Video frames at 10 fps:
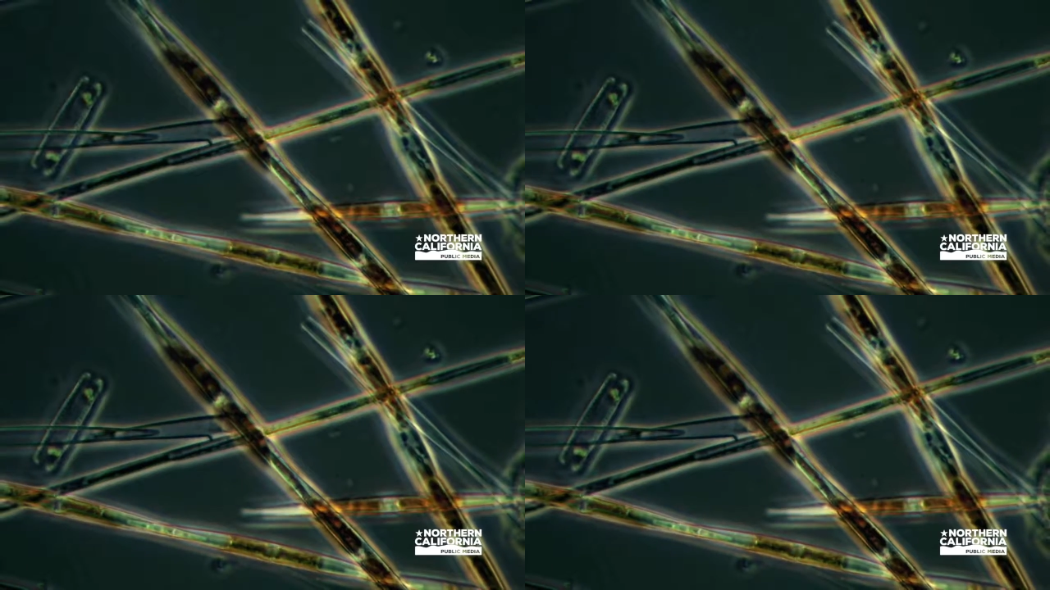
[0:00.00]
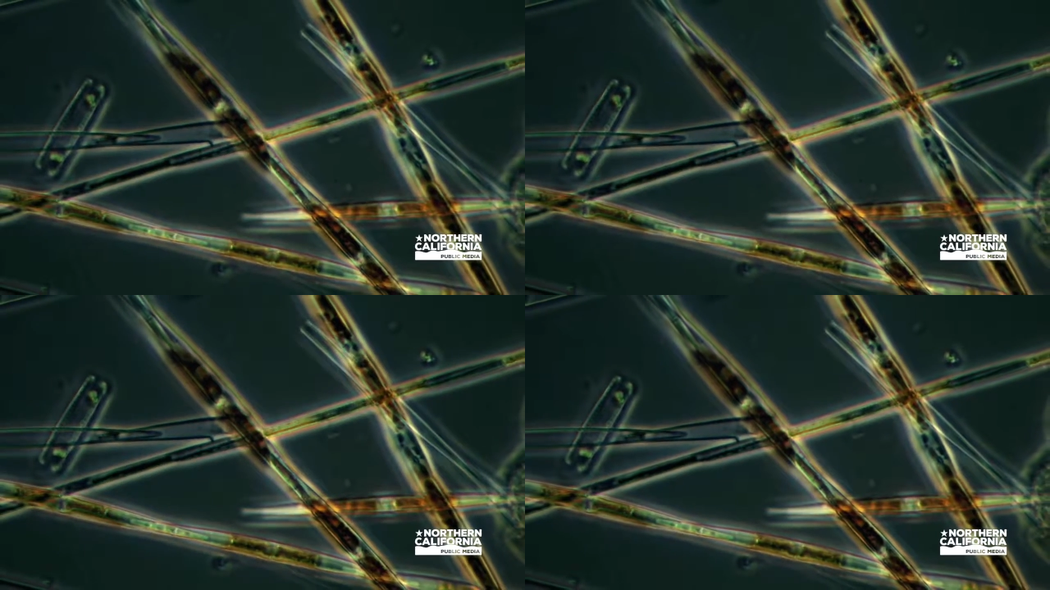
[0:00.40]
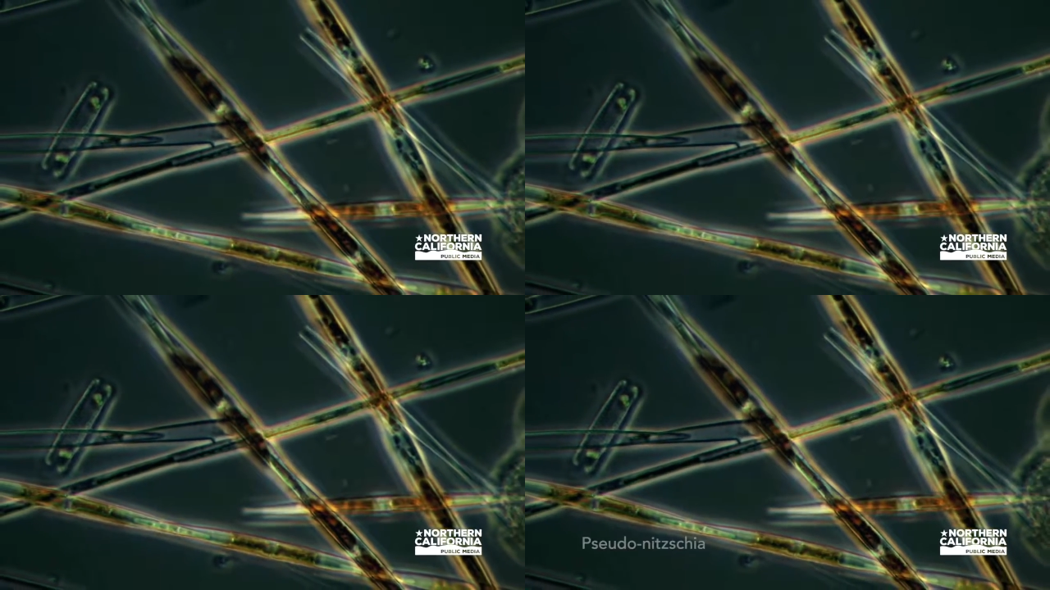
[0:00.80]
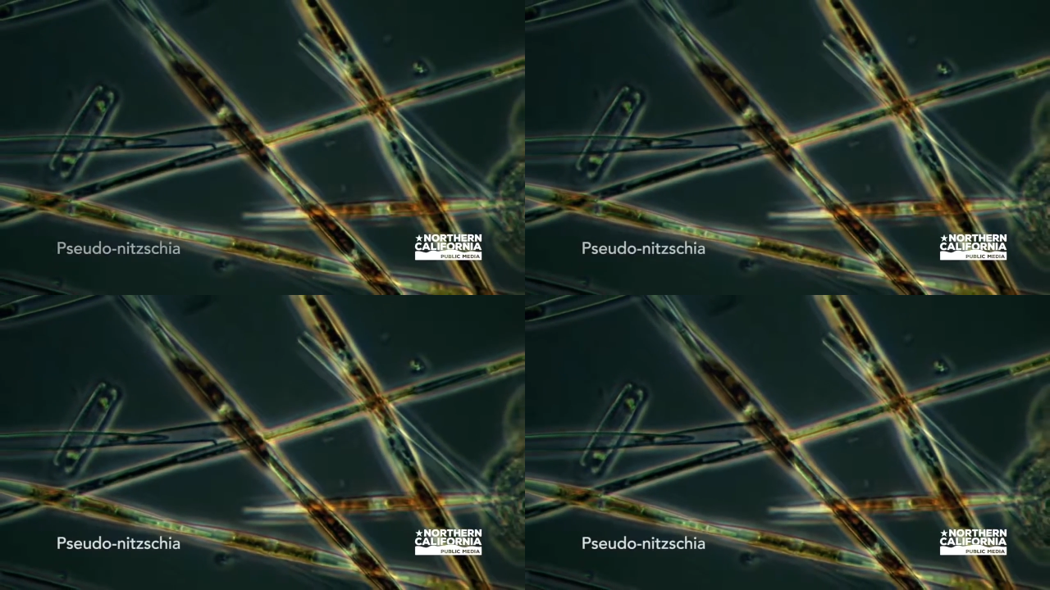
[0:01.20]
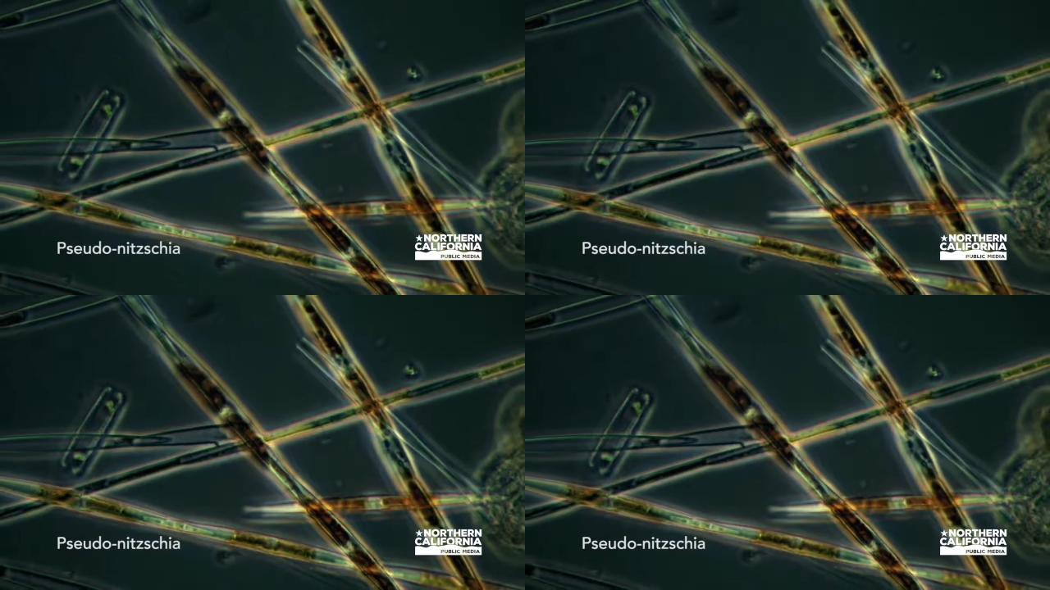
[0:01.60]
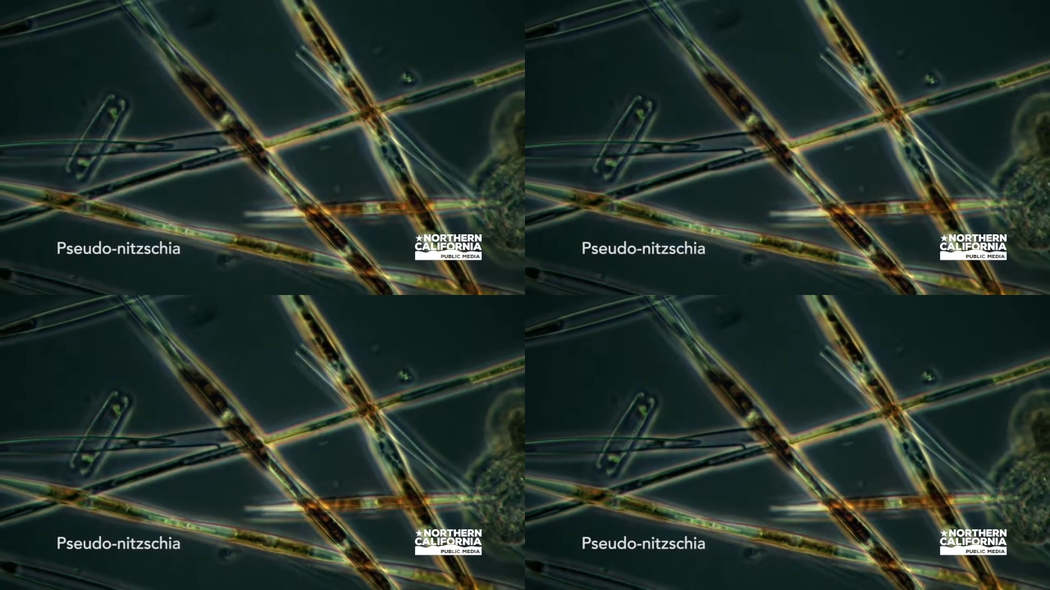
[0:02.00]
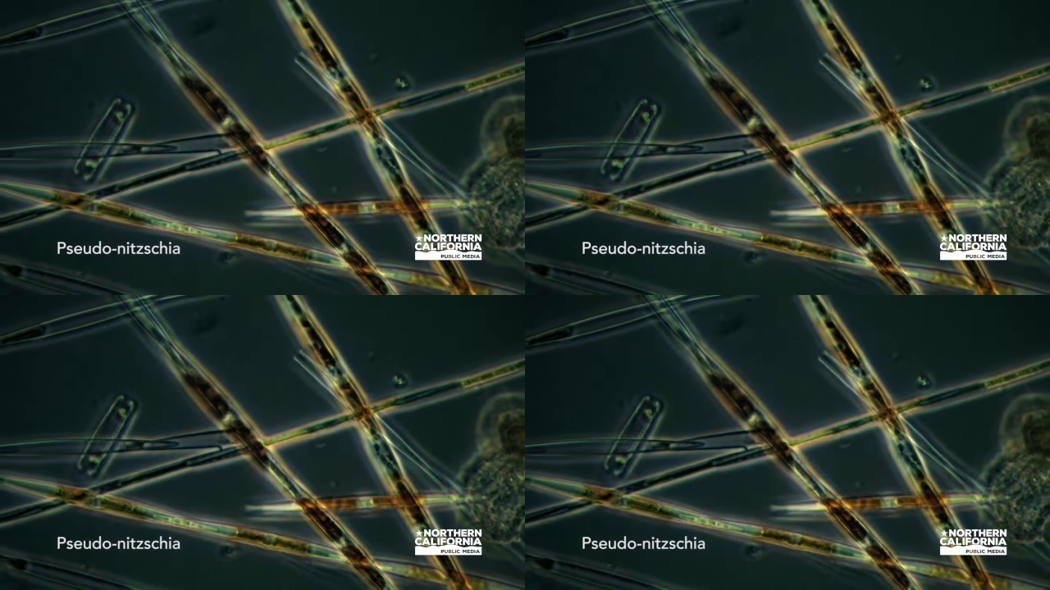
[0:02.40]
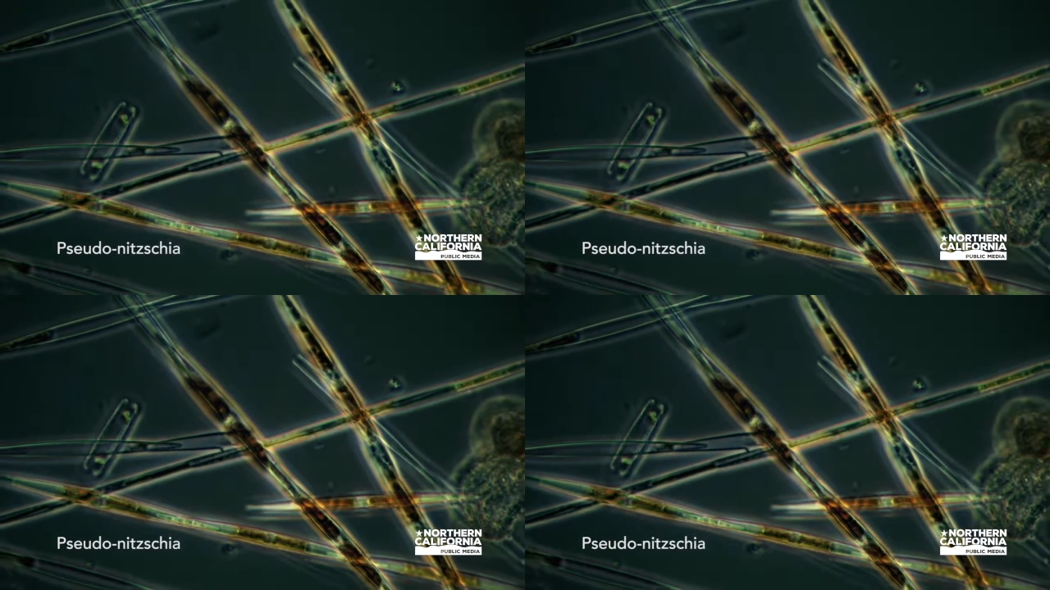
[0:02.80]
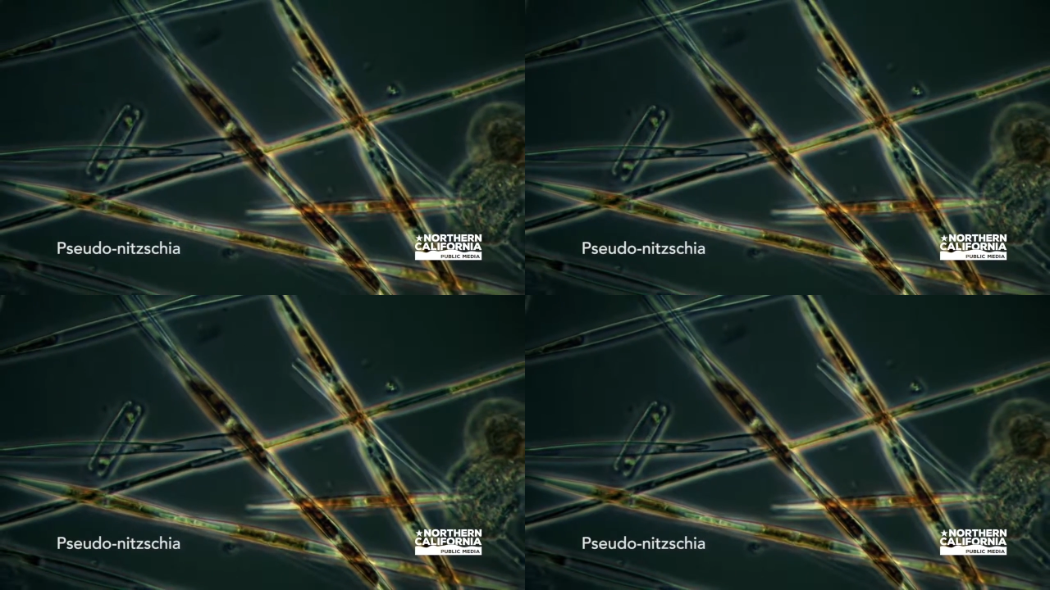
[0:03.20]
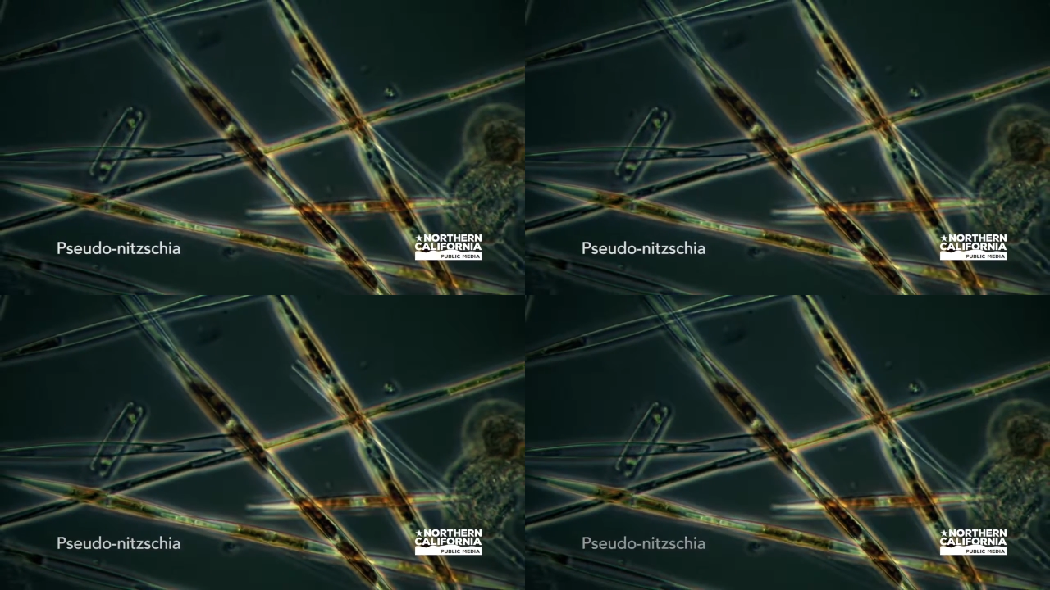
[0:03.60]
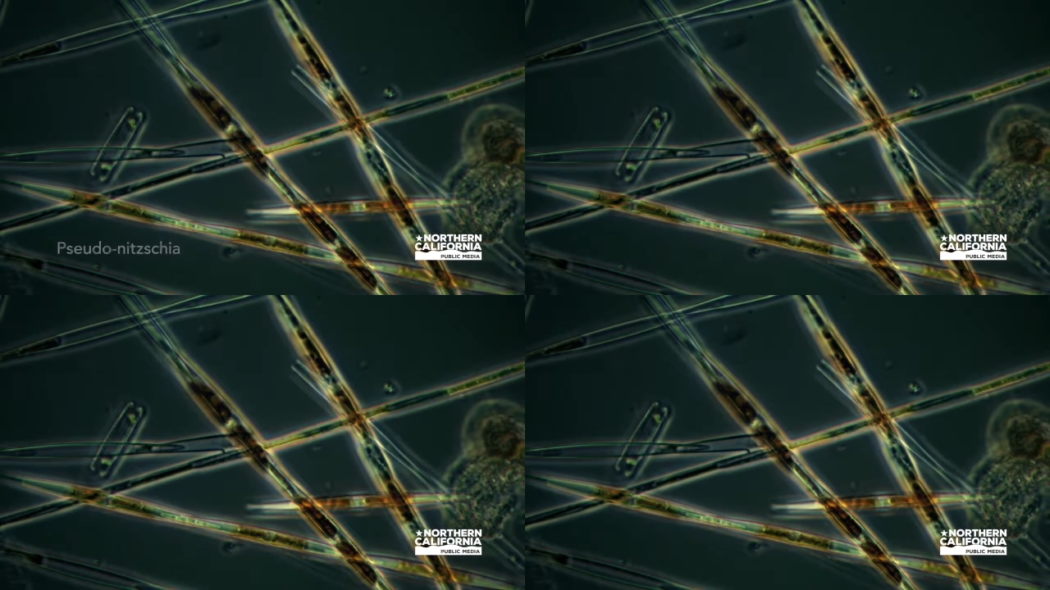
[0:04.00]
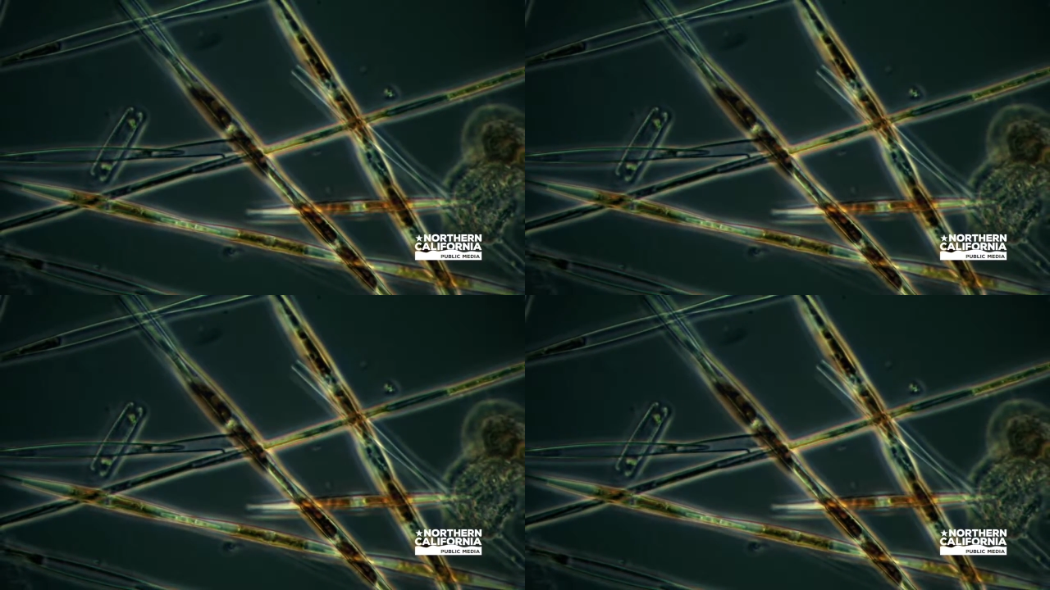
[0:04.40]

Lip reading: No face is visible, so there are no lips to read.